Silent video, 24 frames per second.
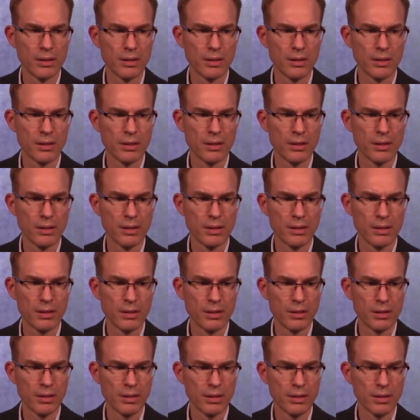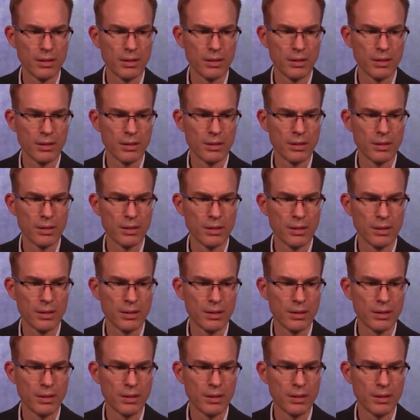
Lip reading: Nothing is said.